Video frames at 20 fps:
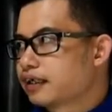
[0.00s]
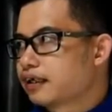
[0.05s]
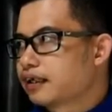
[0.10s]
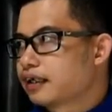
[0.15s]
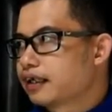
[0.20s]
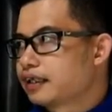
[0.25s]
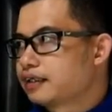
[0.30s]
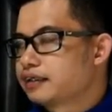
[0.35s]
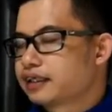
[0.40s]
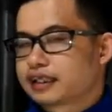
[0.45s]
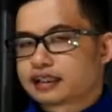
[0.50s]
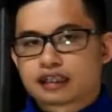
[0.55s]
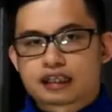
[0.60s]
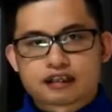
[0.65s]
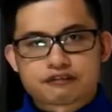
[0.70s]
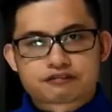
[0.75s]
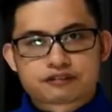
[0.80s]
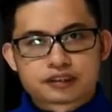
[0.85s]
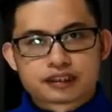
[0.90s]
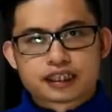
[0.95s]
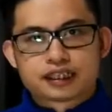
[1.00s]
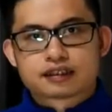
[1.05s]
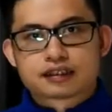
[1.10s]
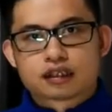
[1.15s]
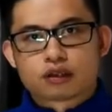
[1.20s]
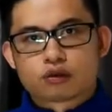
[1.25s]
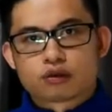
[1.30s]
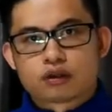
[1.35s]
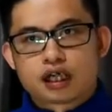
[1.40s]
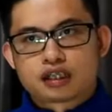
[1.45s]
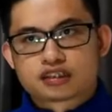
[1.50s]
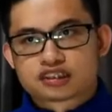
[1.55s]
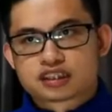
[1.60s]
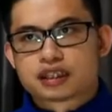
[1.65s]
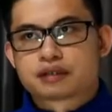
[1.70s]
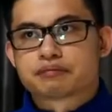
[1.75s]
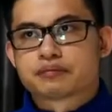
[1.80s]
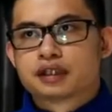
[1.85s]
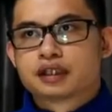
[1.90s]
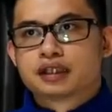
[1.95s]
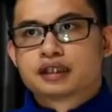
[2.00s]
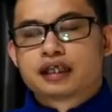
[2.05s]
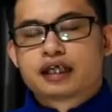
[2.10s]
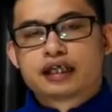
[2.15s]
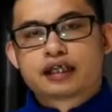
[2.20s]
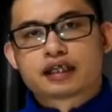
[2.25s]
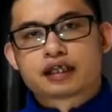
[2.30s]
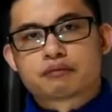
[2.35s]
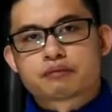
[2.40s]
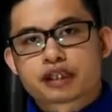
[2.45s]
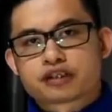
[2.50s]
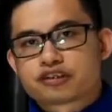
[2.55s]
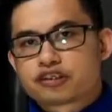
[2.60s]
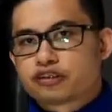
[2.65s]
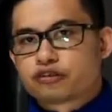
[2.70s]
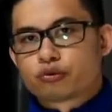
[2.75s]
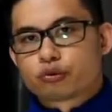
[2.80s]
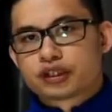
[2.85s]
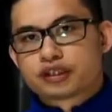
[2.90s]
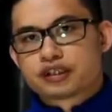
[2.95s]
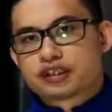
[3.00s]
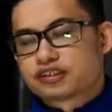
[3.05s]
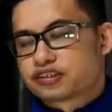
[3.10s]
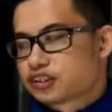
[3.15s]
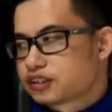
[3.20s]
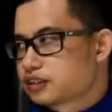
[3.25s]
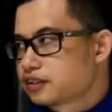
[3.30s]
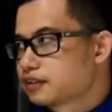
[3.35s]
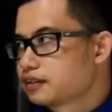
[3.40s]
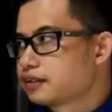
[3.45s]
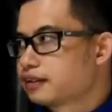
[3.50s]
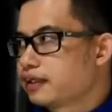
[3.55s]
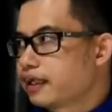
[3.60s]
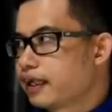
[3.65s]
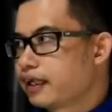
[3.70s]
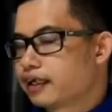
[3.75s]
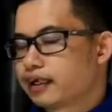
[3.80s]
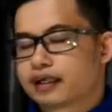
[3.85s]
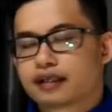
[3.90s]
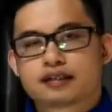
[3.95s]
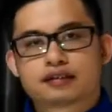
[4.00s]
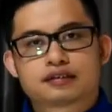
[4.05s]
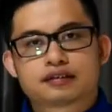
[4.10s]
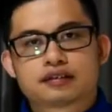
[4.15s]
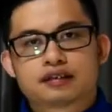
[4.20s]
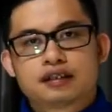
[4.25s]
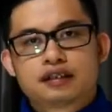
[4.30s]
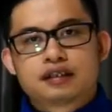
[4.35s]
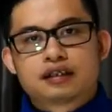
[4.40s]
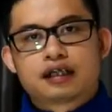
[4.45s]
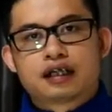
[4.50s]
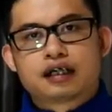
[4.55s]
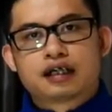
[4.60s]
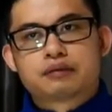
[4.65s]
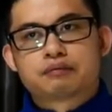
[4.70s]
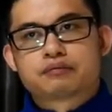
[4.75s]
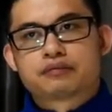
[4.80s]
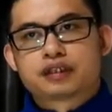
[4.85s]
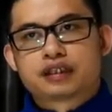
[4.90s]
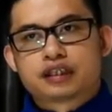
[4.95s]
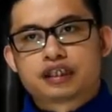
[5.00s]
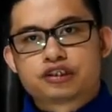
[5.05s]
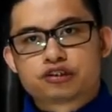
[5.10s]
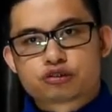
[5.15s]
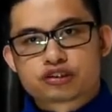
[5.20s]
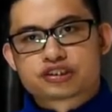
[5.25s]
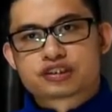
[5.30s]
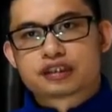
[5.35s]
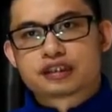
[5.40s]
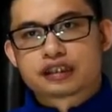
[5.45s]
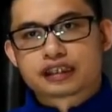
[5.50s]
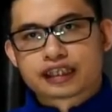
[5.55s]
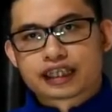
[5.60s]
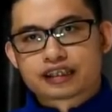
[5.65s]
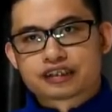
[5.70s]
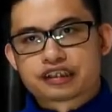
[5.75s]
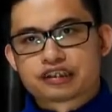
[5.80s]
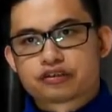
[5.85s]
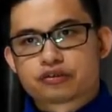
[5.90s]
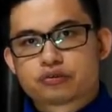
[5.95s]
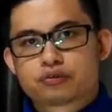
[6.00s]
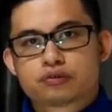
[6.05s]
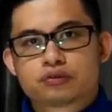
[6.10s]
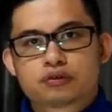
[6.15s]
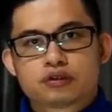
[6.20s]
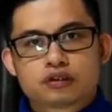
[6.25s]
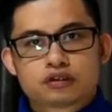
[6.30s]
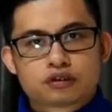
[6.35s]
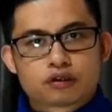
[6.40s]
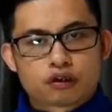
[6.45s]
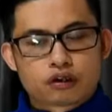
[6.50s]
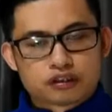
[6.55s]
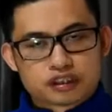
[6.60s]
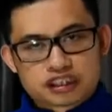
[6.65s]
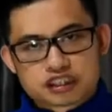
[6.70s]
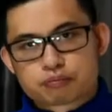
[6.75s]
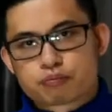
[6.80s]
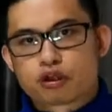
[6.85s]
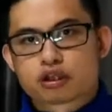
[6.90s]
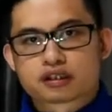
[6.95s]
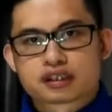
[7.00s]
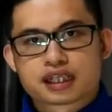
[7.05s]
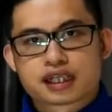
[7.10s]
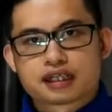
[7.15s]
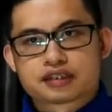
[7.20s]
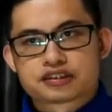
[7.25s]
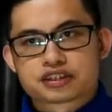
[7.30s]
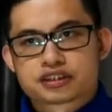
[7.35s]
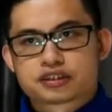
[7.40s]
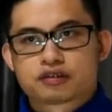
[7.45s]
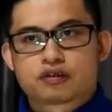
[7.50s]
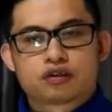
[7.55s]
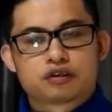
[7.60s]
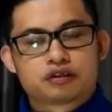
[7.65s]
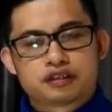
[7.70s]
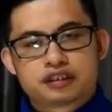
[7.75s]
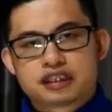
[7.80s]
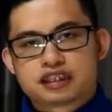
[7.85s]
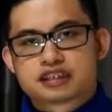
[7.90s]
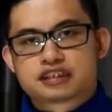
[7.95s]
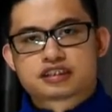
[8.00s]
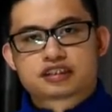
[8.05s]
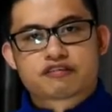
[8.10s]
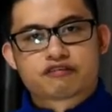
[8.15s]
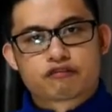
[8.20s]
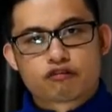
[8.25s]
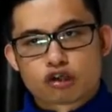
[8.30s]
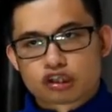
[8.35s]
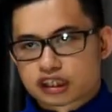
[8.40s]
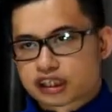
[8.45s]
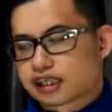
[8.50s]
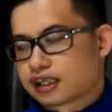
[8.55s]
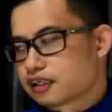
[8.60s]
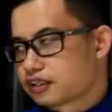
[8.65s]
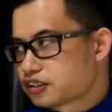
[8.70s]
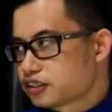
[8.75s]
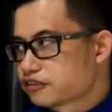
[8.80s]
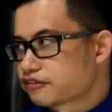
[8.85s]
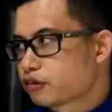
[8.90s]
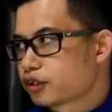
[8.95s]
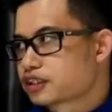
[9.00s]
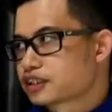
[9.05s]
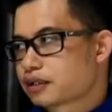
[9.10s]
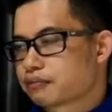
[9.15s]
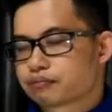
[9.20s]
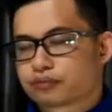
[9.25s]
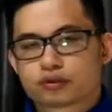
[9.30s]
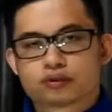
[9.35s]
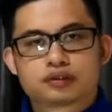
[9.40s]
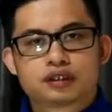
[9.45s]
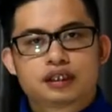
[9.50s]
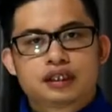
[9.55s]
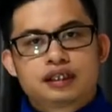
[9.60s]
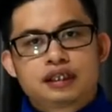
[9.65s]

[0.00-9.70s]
And then after that, I'll ask them, hey, I'm actually doing this, and I'm interested in getting you on this podcast, on this vodcast, for example.